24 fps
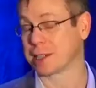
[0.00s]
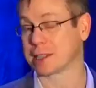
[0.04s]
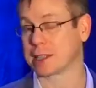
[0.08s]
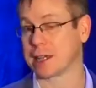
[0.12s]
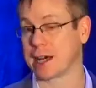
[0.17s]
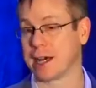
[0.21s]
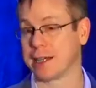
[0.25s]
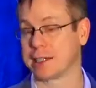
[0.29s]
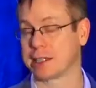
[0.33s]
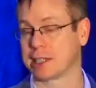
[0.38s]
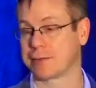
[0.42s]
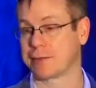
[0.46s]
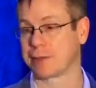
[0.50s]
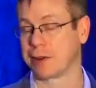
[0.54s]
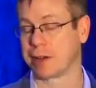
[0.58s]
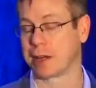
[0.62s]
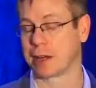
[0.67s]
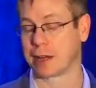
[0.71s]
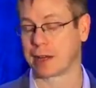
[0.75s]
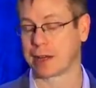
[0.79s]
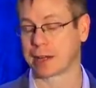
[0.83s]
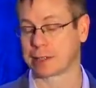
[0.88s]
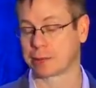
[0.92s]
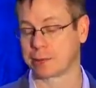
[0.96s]
science. It's very
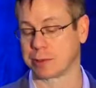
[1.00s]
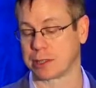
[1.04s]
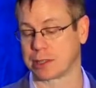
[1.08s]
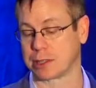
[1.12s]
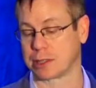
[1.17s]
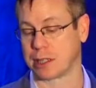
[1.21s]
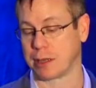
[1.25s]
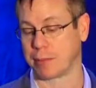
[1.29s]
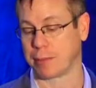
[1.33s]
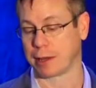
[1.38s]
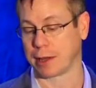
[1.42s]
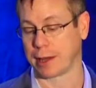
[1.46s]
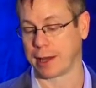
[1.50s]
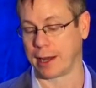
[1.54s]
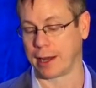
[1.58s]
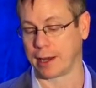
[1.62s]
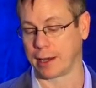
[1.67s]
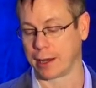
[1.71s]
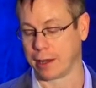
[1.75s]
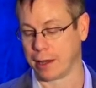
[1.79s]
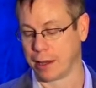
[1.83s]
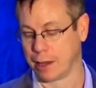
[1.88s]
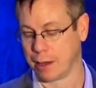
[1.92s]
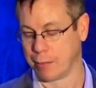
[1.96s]
intellectually
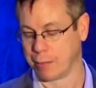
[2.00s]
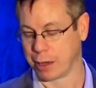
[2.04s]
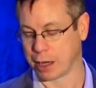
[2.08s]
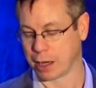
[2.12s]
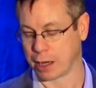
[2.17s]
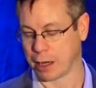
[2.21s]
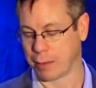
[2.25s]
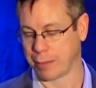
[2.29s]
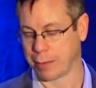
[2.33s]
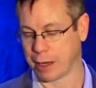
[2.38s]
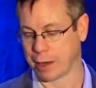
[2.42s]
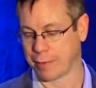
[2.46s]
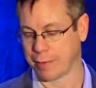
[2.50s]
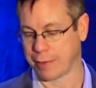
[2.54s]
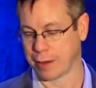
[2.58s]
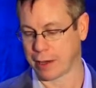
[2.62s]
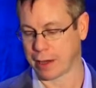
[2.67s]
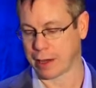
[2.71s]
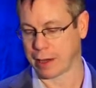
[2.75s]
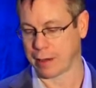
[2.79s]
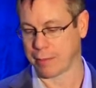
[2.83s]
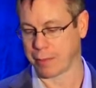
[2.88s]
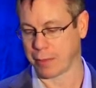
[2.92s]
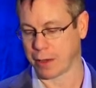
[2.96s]
stimulating, but above
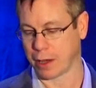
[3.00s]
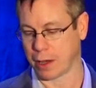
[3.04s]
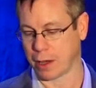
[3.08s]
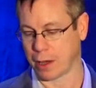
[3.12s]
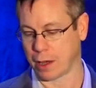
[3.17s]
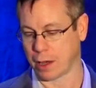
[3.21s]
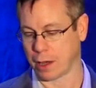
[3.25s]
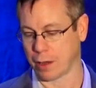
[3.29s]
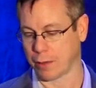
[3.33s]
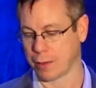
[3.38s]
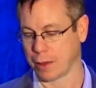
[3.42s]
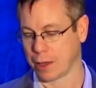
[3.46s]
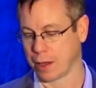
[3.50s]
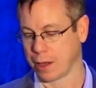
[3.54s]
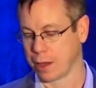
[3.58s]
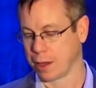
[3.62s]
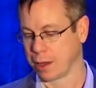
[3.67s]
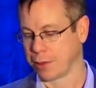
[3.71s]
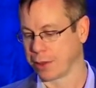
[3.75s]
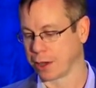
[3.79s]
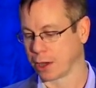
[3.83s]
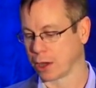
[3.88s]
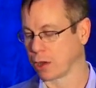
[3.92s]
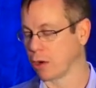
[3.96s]
all,
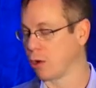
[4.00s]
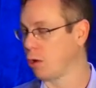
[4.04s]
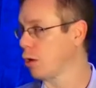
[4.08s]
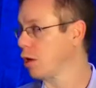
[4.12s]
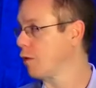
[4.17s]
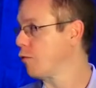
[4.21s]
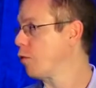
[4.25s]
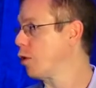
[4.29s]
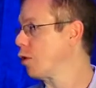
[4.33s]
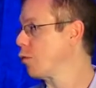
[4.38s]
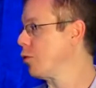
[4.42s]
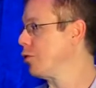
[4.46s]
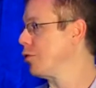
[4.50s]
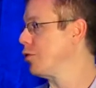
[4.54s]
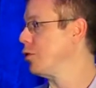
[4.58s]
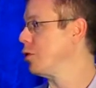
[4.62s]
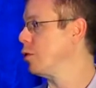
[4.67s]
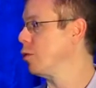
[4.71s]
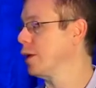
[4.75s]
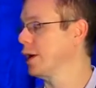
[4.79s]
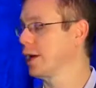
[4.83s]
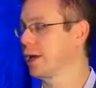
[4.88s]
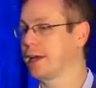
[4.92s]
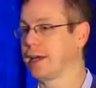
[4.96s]
the goal of what we're
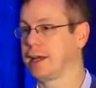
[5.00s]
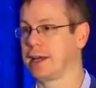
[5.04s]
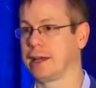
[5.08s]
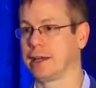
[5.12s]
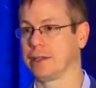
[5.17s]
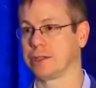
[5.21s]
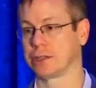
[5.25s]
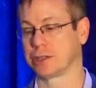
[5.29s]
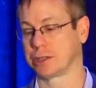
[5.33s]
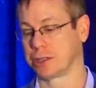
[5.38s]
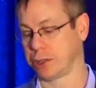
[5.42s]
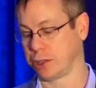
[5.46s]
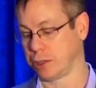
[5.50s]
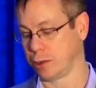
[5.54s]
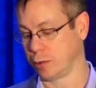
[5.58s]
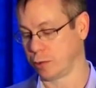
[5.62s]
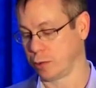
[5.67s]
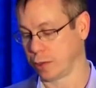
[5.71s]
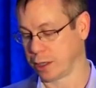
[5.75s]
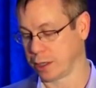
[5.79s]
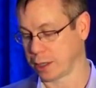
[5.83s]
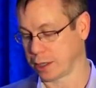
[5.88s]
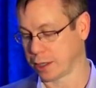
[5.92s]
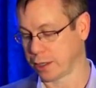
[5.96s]
doing is
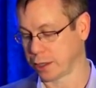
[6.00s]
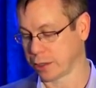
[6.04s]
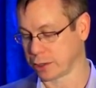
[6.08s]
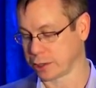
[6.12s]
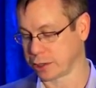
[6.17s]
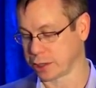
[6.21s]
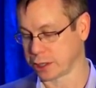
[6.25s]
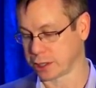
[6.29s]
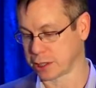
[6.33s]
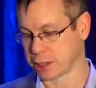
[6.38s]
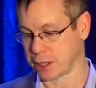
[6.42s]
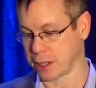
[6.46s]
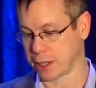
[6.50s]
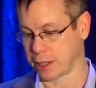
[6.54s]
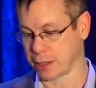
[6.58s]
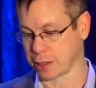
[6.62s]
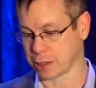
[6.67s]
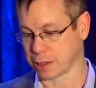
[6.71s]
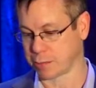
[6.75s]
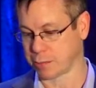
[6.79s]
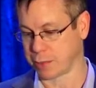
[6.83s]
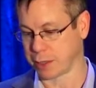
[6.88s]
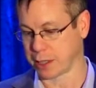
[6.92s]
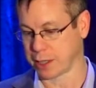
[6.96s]
to kill GIST
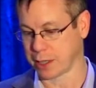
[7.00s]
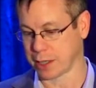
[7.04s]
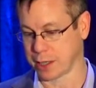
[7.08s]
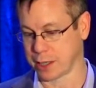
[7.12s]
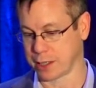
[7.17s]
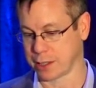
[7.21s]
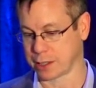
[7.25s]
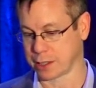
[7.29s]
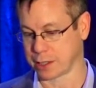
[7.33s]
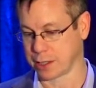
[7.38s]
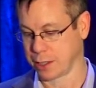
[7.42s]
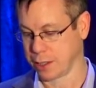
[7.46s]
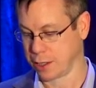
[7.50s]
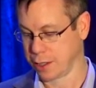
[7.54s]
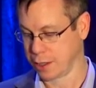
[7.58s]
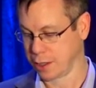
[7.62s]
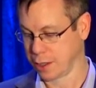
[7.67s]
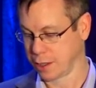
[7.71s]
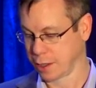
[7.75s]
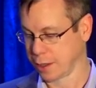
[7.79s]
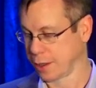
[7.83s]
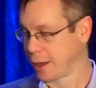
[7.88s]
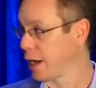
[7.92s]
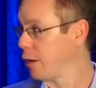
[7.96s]
cells because
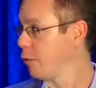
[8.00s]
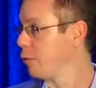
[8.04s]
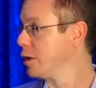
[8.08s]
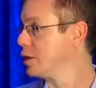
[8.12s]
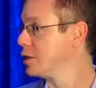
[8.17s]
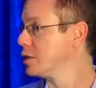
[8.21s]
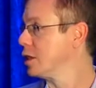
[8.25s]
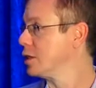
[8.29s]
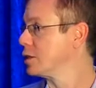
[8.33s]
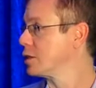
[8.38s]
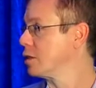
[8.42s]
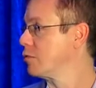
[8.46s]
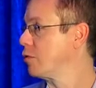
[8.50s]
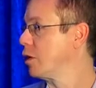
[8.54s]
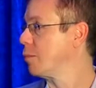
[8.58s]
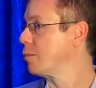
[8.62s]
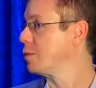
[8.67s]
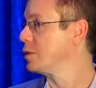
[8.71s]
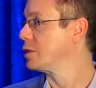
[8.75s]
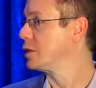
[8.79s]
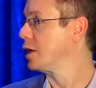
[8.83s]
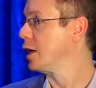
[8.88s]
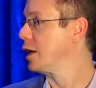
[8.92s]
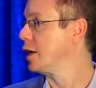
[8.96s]
that would essentially
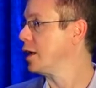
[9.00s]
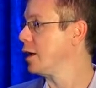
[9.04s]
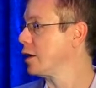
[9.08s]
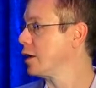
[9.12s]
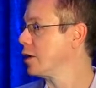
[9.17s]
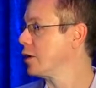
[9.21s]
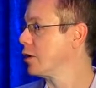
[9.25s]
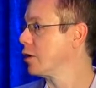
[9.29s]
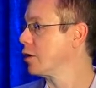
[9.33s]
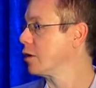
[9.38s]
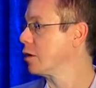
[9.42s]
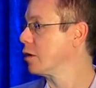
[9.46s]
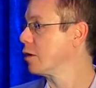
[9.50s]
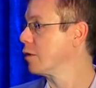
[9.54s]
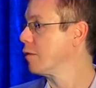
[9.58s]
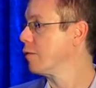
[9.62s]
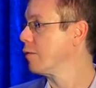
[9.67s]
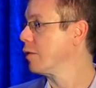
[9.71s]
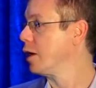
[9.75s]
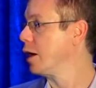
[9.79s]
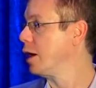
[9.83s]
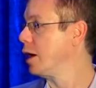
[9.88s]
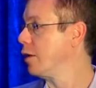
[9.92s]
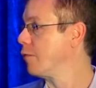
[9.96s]
represent a cure
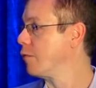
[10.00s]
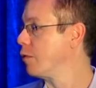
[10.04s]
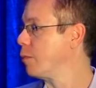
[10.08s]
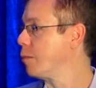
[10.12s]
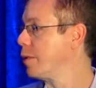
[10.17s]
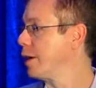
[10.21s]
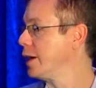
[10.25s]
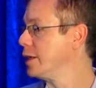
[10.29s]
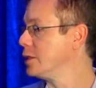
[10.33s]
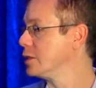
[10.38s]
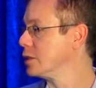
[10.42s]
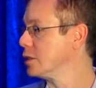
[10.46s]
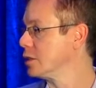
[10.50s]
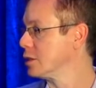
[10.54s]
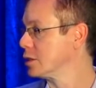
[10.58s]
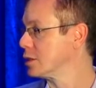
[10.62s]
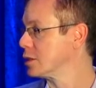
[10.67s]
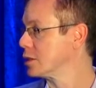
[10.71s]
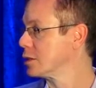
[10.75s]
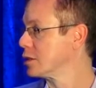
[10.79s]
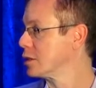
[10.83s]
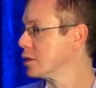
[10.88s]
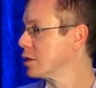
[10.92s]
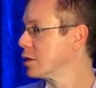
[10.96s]
for
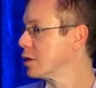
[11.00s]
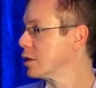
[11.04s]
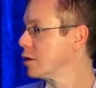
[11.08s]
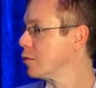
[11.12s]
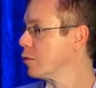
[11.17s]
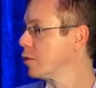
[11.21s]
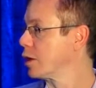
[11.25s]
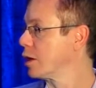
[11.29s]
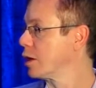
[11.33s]
patients. We're